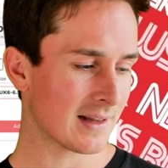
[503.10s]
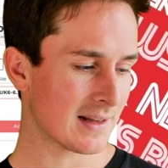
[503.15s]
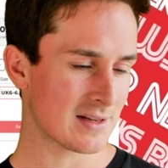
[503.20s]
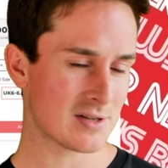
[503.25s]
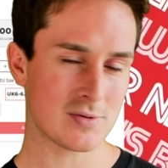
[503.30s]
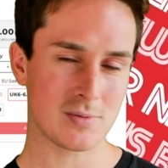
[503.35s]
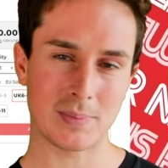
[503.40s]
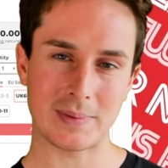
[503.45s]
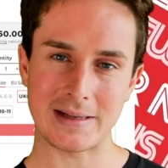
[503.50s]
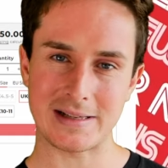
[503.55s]

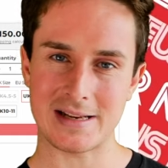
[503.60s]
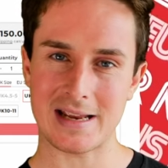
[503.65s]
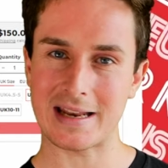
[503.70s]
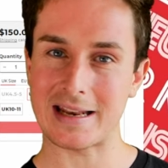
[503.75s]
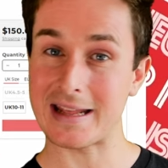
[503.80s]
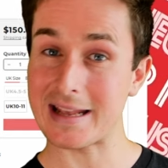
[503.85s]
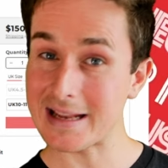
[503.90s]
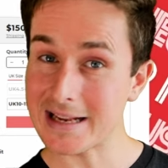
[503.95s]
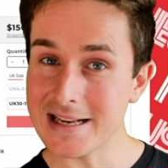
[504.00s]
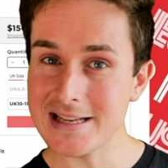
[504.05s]
This would be
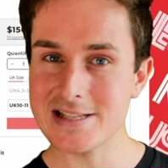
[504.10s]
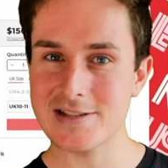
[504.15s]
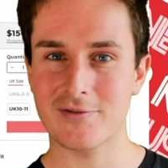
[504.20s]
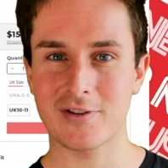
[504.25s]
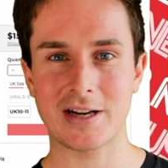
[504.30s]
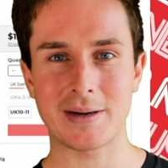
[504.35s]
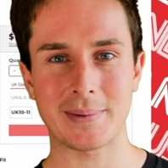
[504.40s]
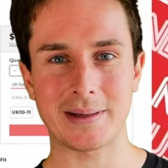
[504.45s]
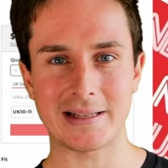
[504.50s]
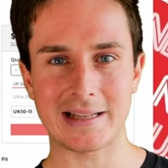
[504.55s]
an easy
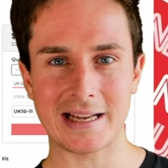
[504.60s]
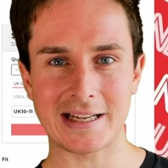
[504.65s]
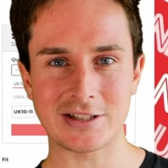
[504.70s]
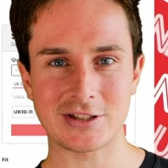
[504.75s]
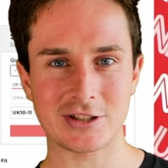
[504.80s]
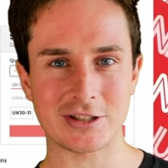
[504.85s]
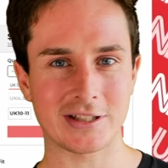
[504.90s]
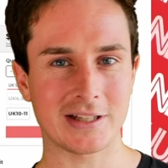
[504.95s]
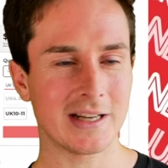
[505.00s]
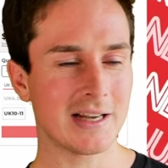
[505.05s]

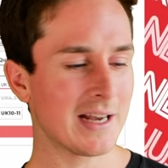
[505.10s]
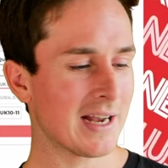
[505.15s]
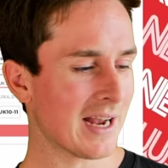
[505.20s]
recommendation